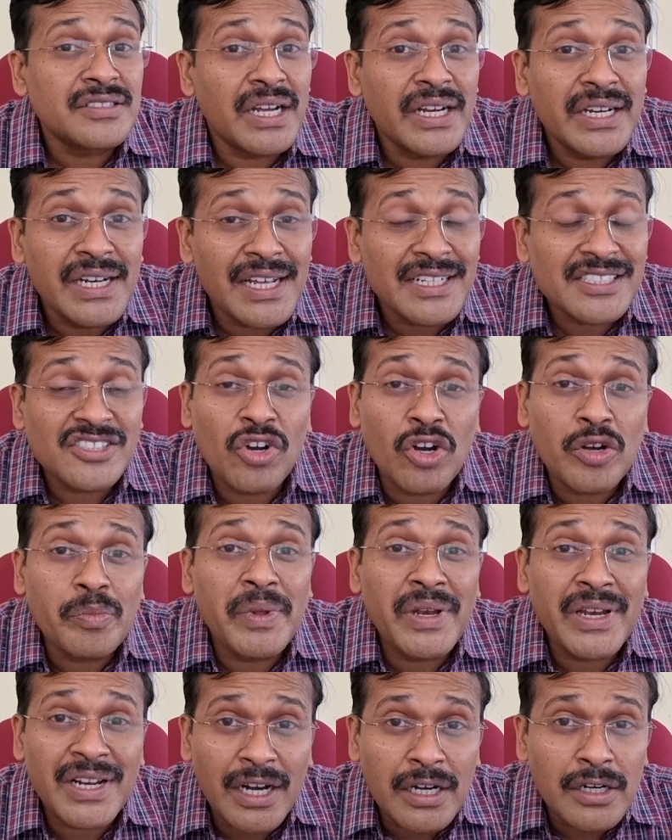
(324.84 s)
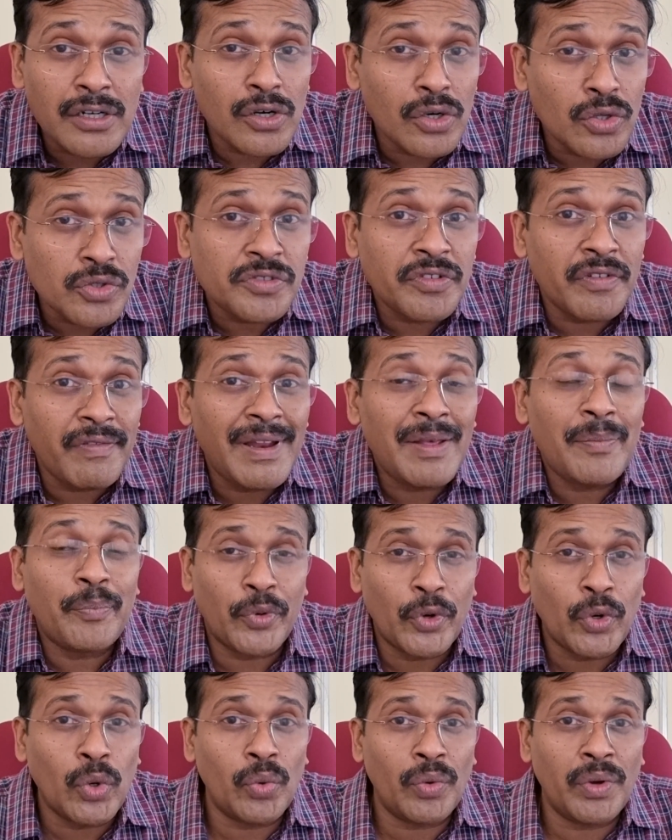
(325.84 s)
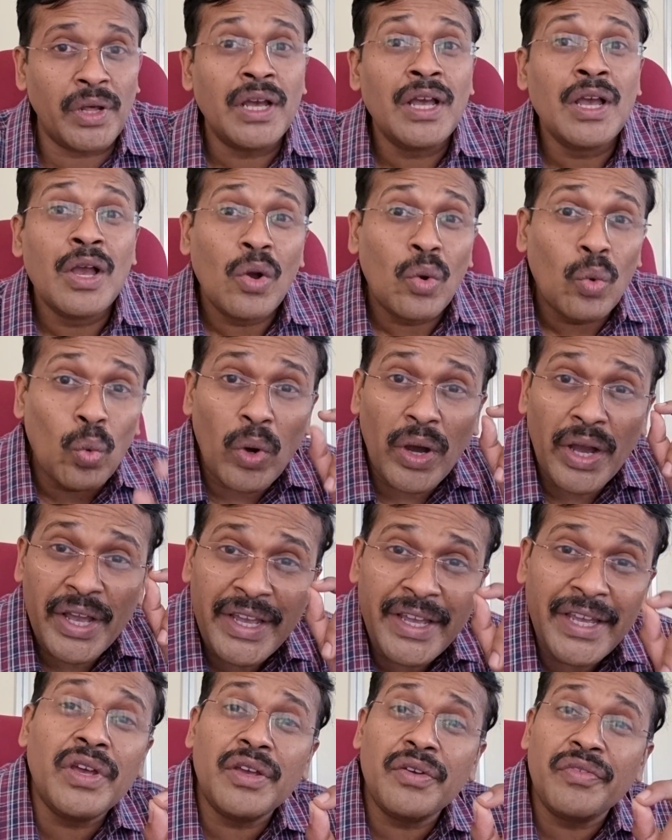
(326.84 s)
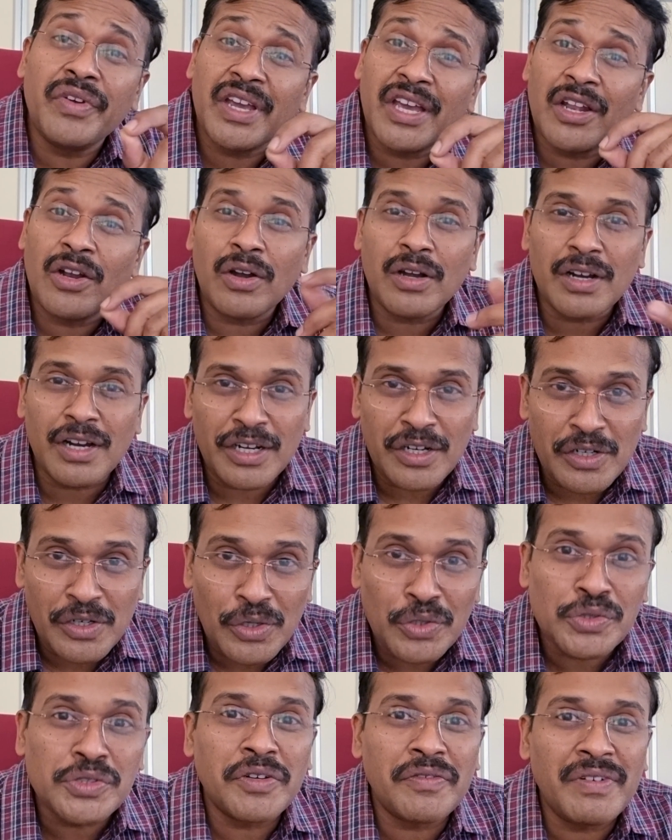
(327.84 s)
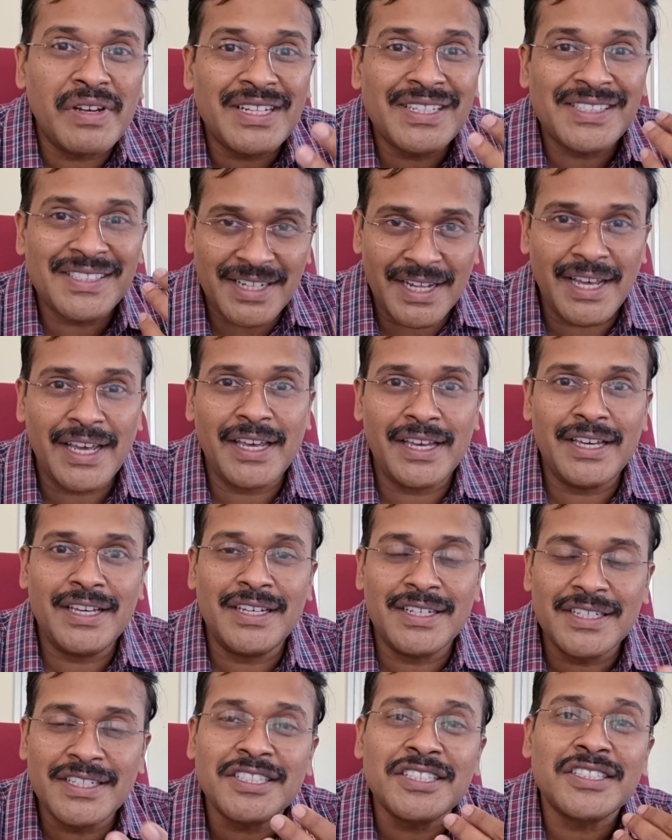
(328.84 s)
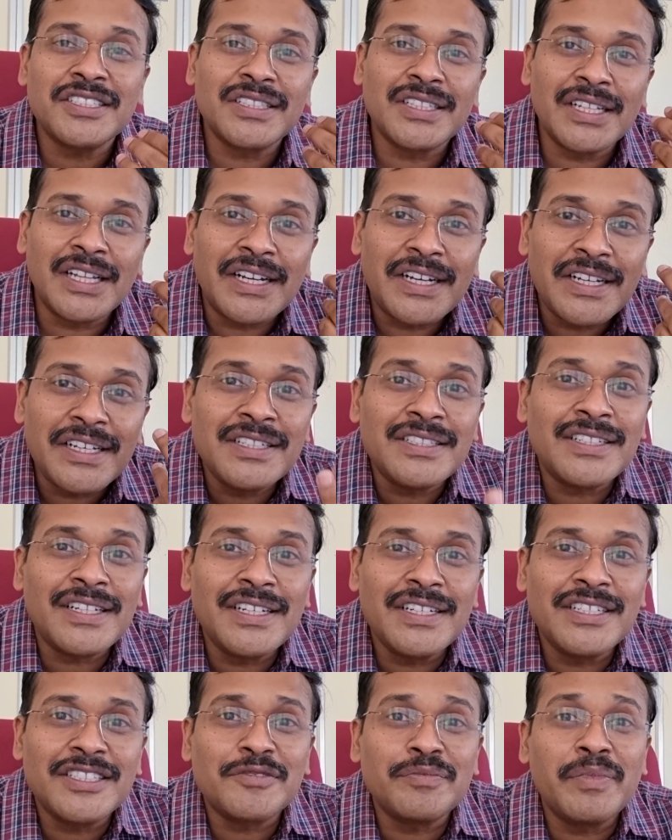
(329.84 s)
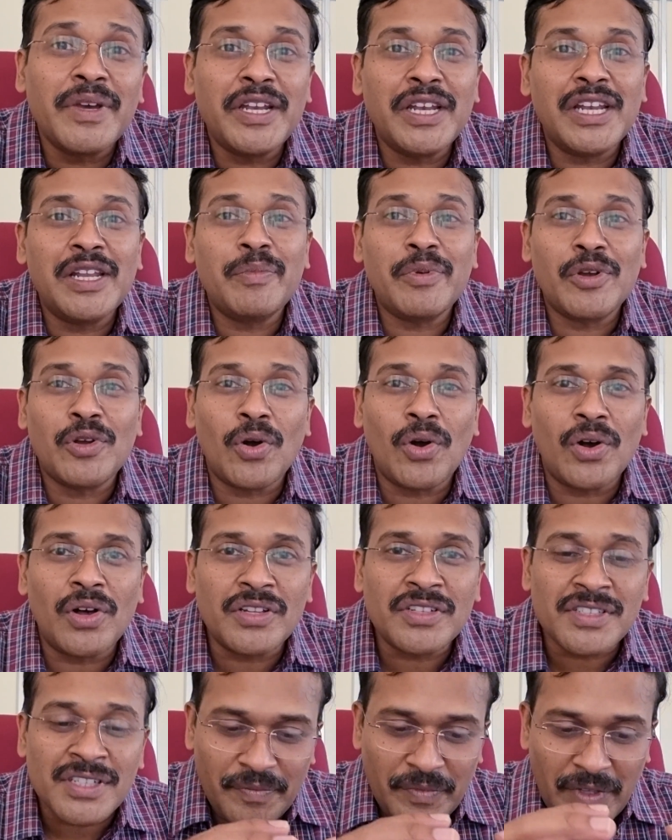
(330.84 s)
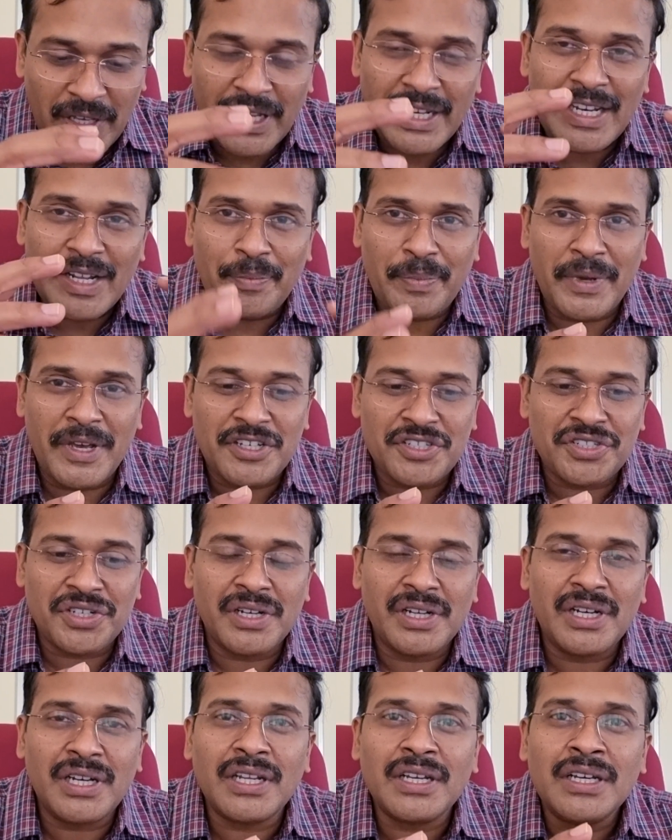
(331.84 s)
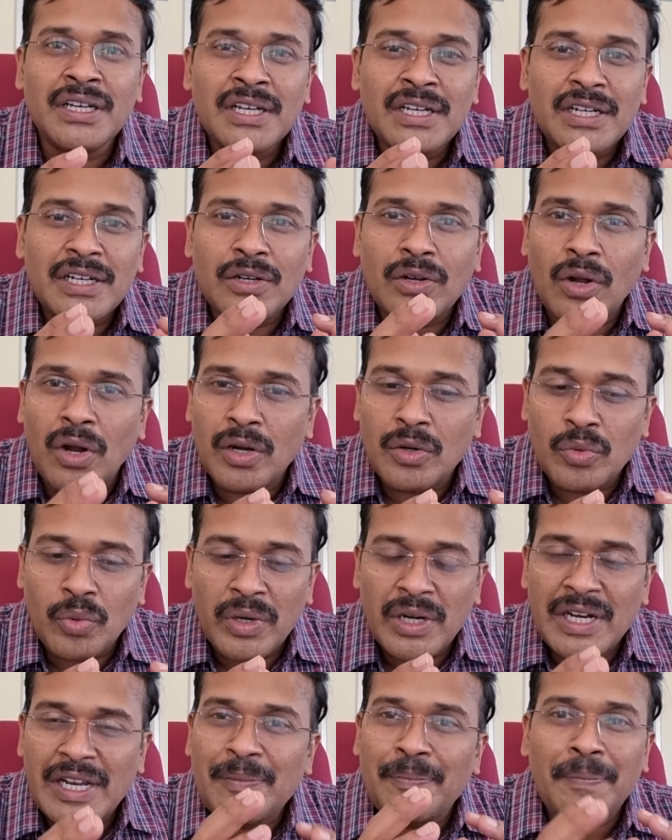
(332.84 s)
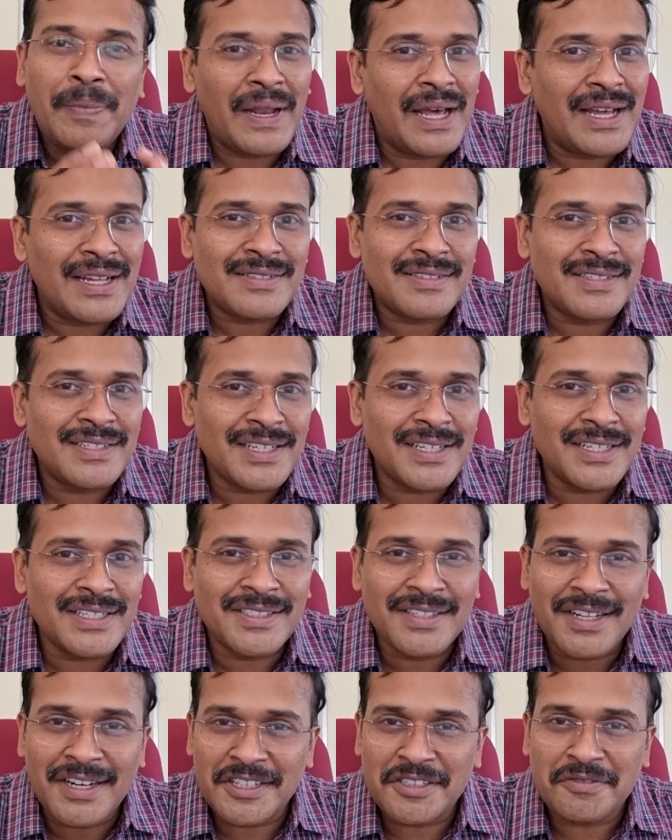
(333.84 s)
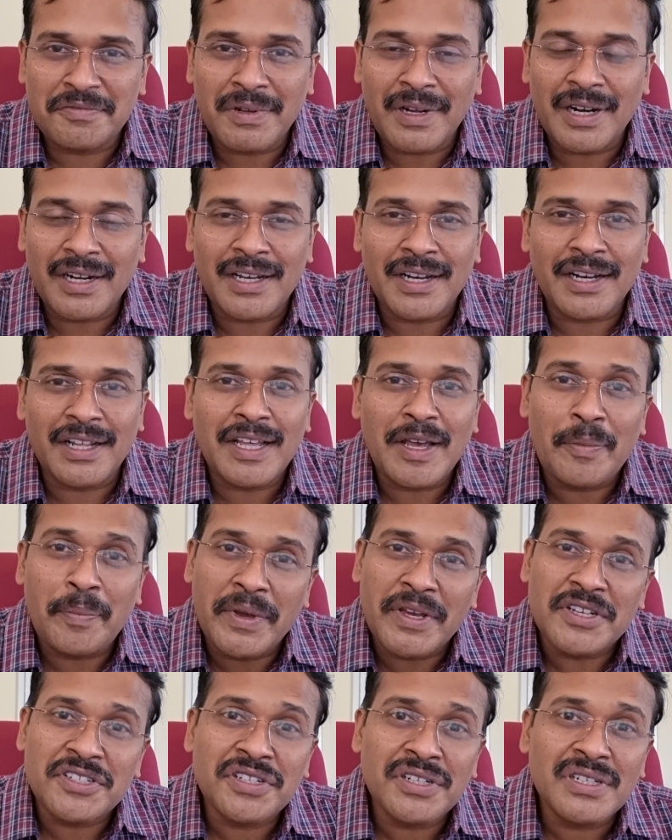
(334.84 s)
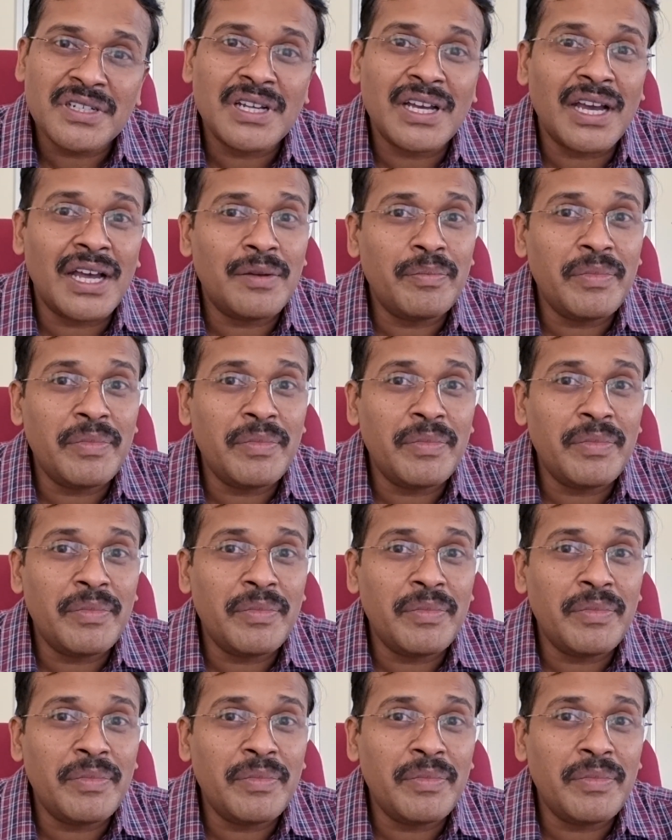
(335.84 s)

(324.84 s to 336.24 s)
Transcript: it has not been conclusively proved. Why we cannot conclusively say is, the reason is mainly because in a patient, not only plastic is a risk factor. A patient can